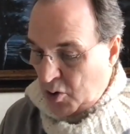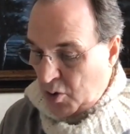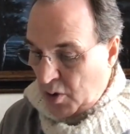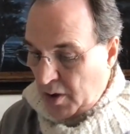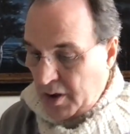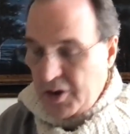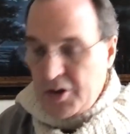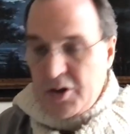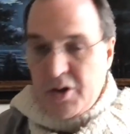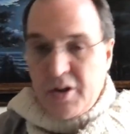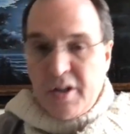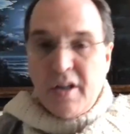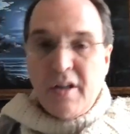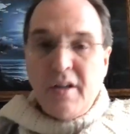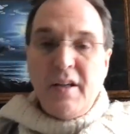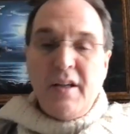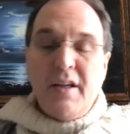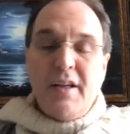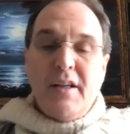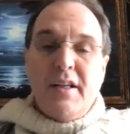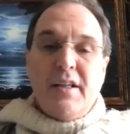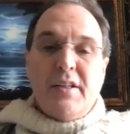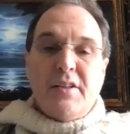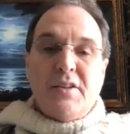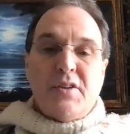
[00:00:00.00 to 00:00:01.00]
to
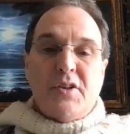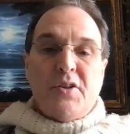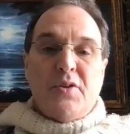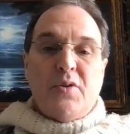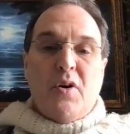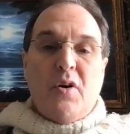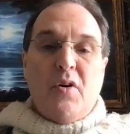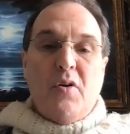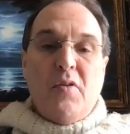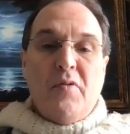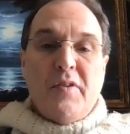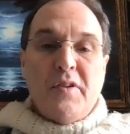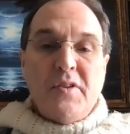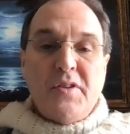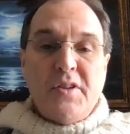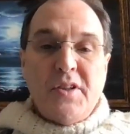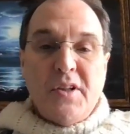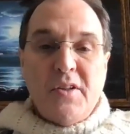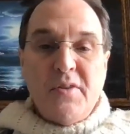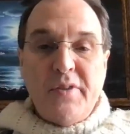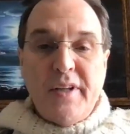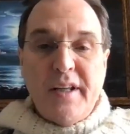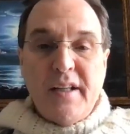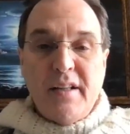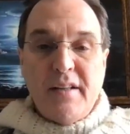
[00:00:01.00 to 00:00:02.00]
force Georgia
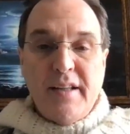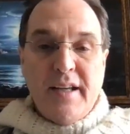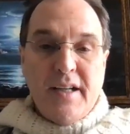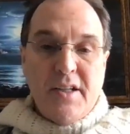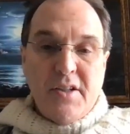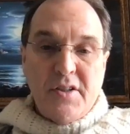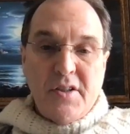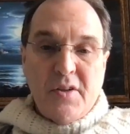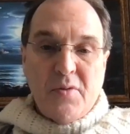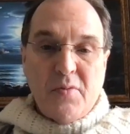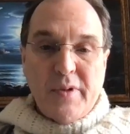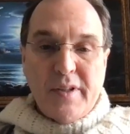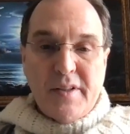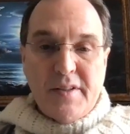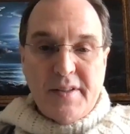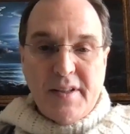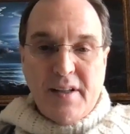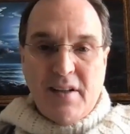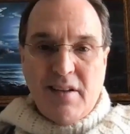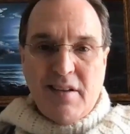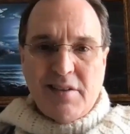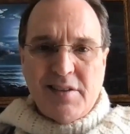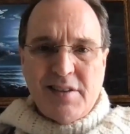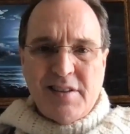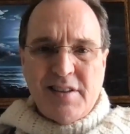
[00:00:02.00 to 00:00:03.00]
to
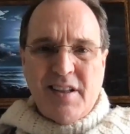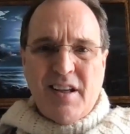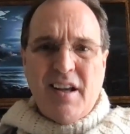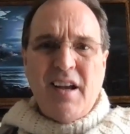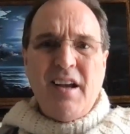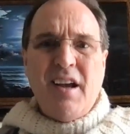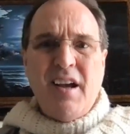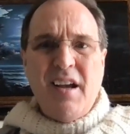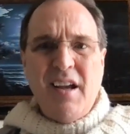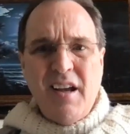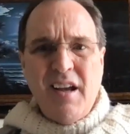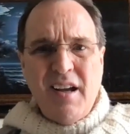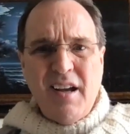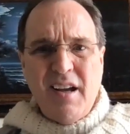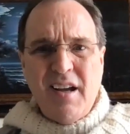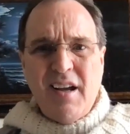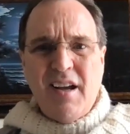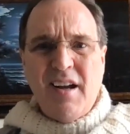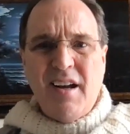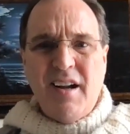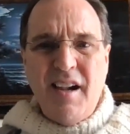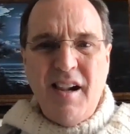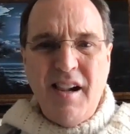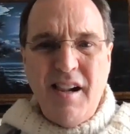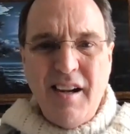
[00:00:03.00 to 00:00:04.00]
overturn the election
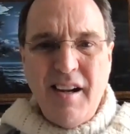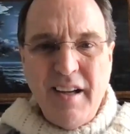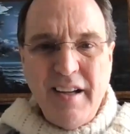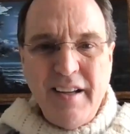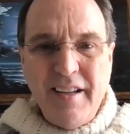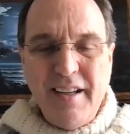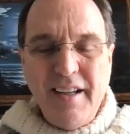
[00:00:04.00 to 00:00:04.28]
results.